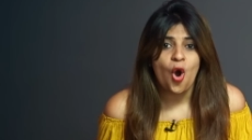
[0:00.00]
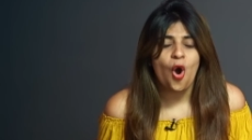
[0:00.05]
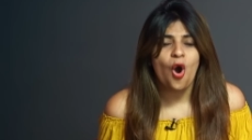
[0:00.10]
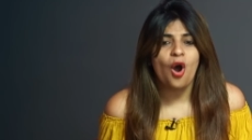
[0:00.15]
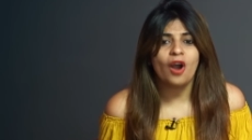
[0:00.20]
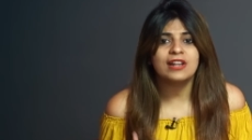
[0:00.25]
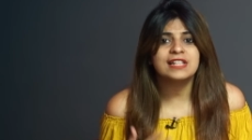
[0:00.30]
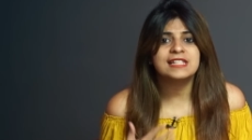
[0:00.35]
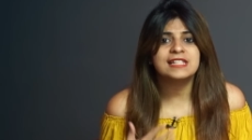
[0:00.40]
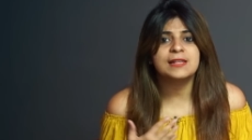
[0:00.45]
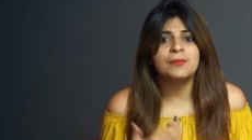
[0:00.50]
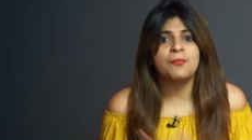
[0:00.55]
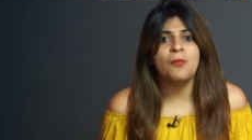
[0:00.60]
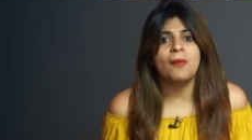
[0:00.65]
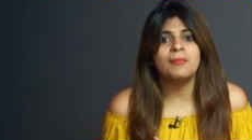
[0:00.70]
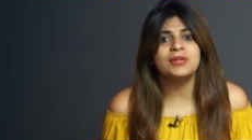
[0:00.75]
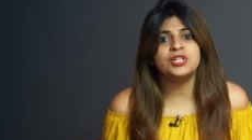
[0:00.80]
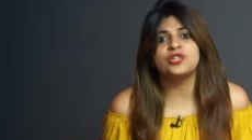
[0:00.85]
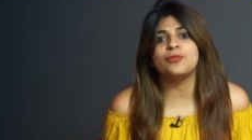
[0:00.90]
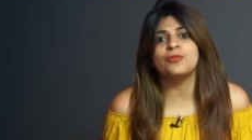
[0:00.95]
or it's a
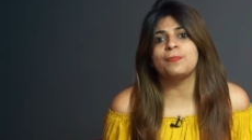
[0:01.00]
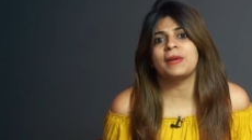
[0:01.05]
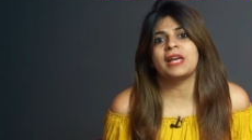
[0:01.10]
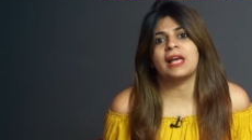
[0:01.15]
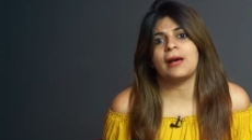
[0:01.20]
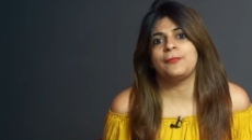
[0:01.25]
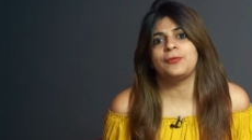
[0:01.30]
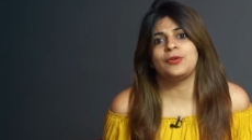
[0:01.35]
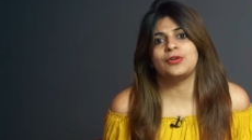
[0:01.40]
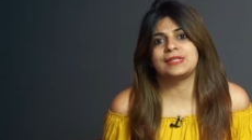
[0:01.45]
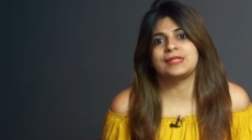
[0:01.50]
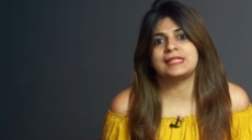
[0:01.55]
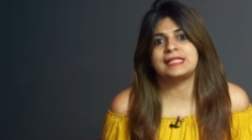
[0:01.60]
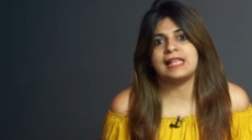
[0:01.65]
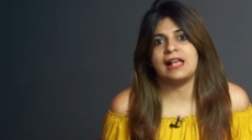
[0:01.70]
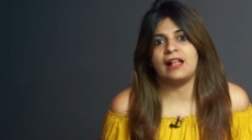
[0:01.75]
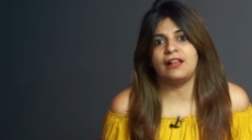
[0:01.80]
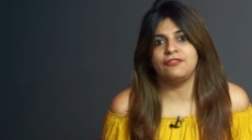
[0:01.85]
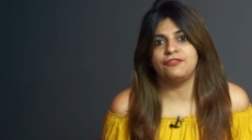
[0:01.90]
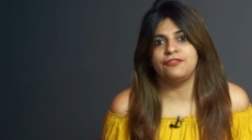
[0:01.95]
moment to pick up
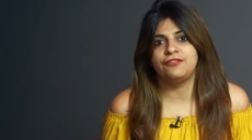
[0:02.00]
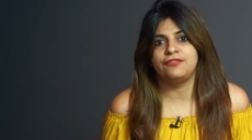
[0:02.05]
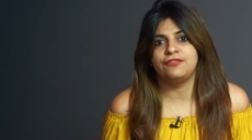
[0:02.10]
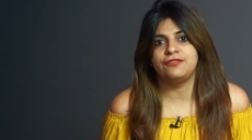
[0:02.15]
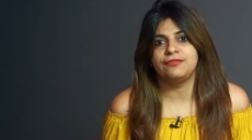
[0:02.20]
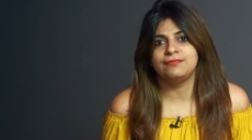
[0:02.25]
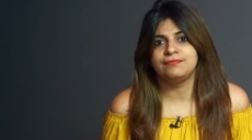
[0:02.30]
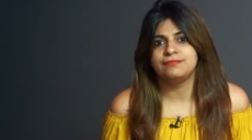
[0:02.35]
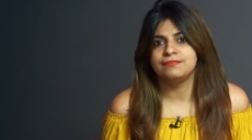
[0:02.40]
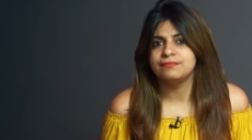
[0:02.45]
yourself.